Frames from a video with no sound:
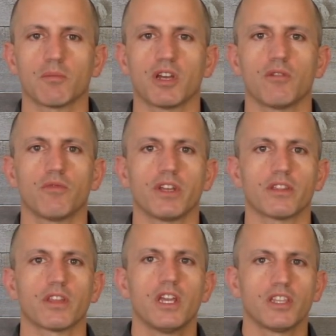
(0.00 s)
about
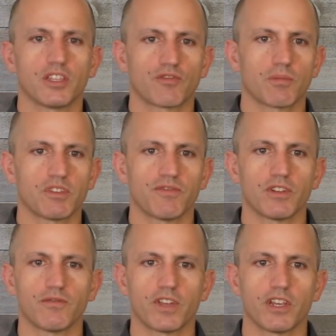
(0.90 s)
with disruptive
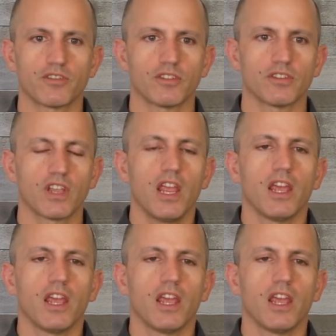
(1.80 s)
innovations.